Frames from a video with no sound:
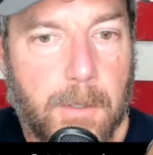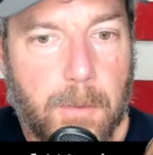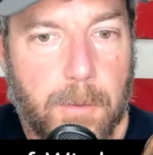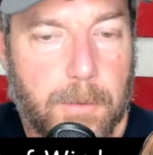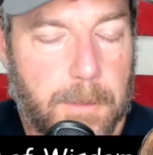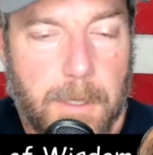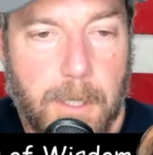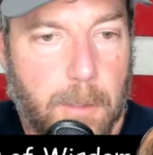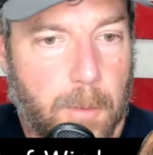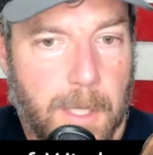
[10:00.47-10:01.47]
Or,
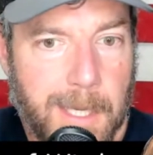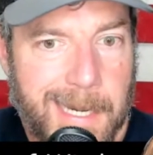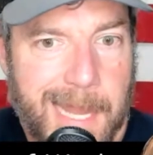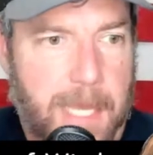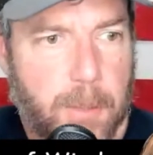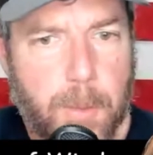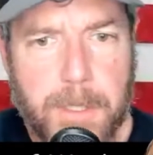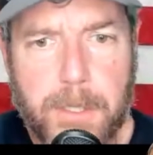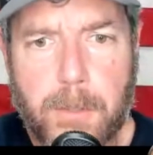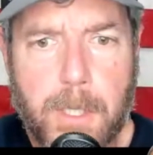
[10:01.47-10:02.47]
now you want
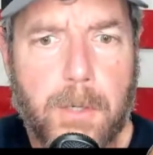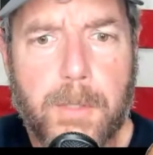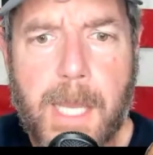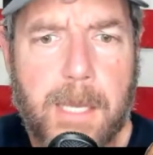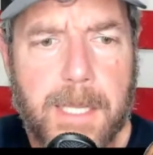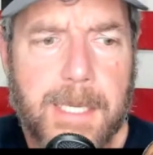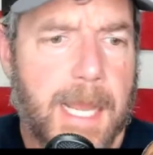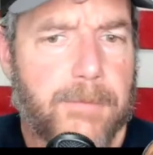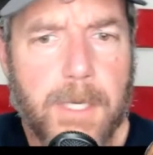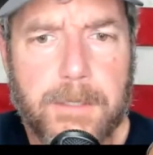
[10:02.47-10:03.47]
to go, oh yeah, they can
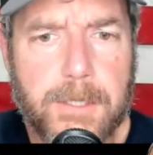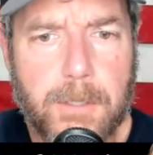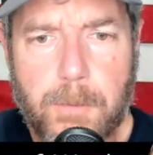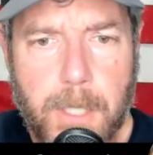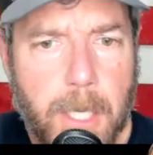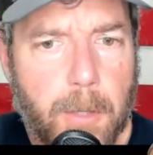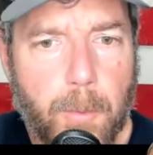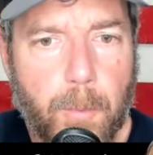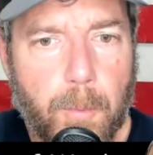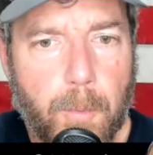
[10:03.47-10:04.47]
have guns too. No,
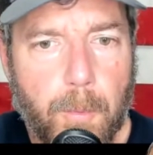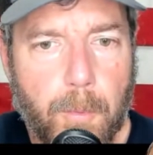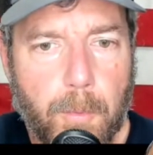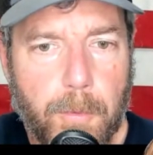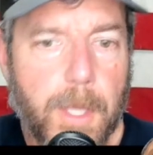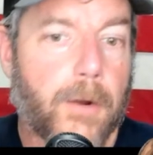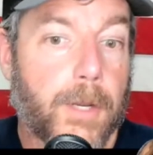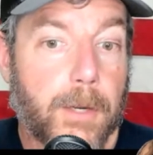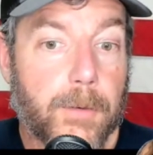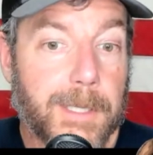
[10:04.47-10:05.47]
they are
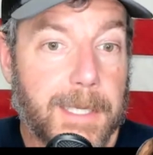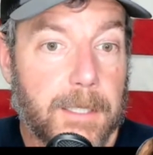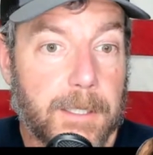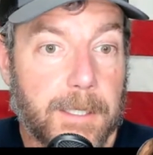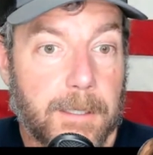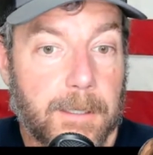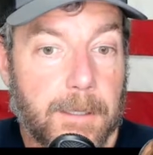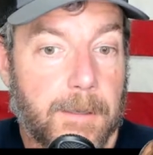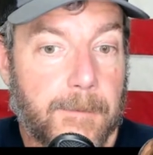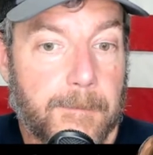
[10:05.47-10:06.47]
here illegally.
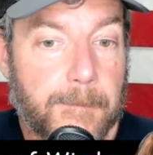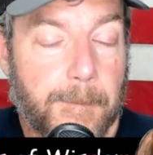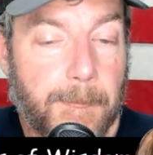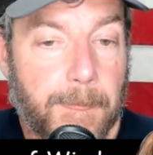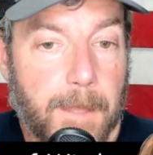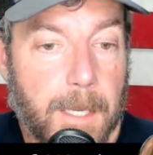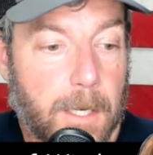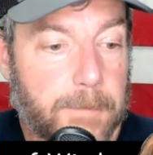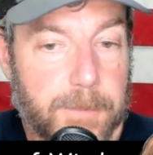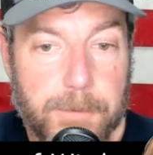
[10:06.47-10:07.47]
And
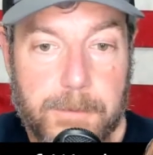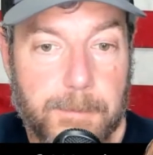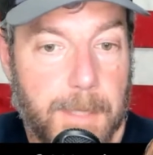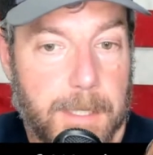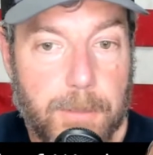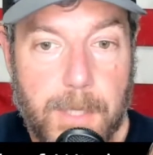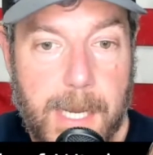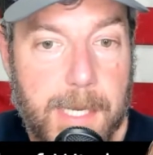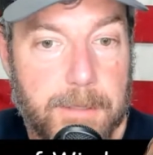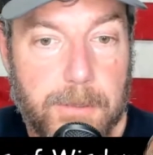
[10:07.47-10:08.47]
officers, man, you
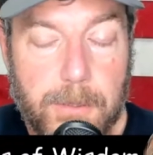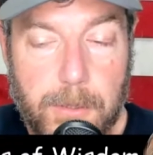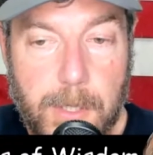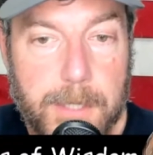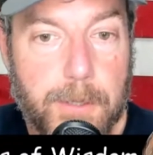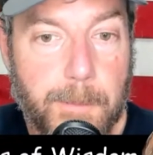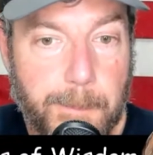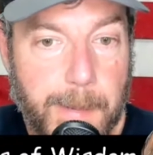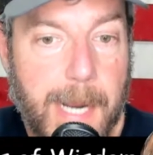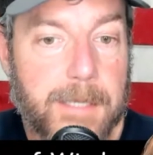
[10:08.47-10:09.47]
guys, you got your
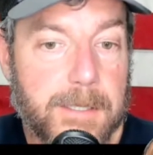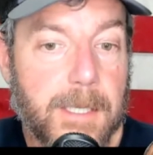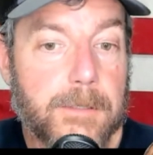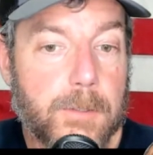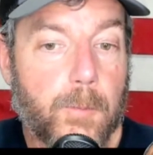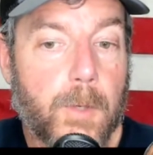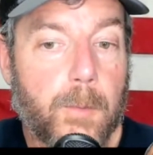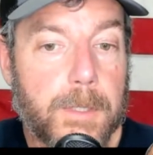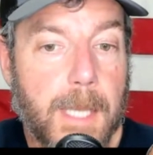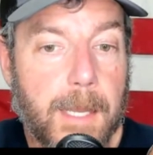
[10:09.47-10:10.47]
backs against the wall
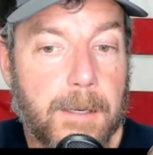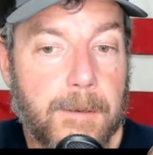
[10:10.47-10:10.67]
with that.